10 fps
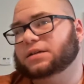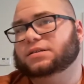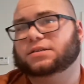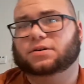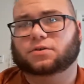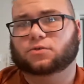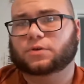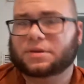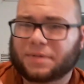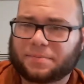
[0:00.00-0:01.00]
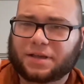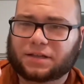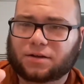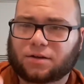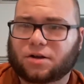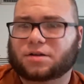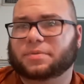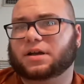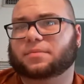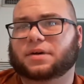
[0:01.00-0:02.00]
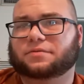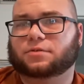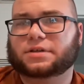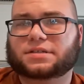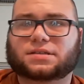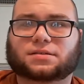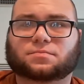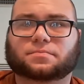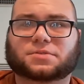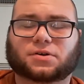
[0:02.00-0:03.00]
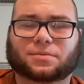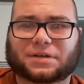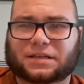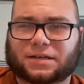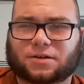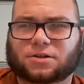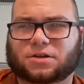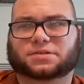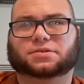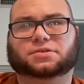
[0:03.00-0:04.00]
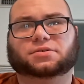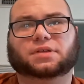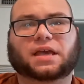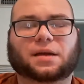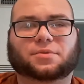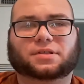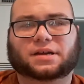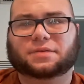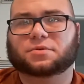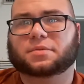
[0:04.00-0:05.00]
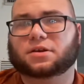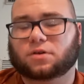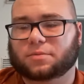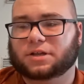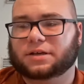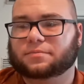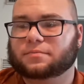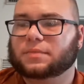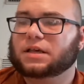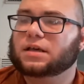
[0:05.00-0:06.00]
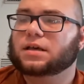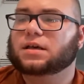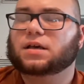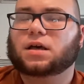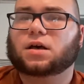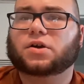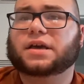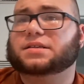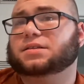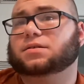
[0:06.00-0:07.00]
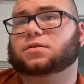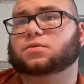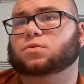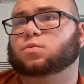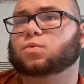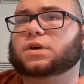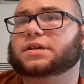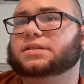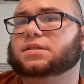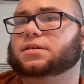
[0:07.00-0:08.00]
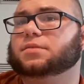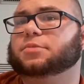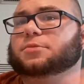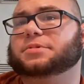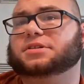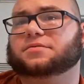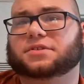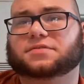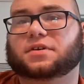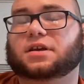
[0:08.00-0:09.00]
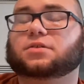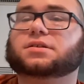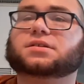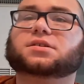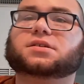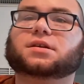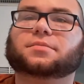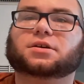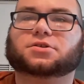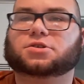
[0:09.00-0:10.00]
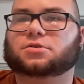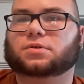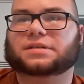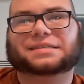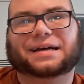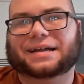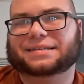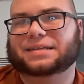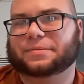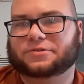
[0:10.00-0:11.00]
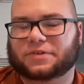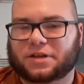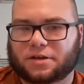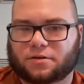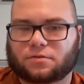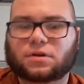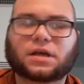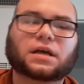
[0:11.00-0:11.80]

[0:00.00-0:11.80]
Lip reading: So it might be a little hard to pick up my voice, so I'm a little closer to the camera than I would be normally. Okay, so what is the purpose of this video? This is just going to be a short science demo video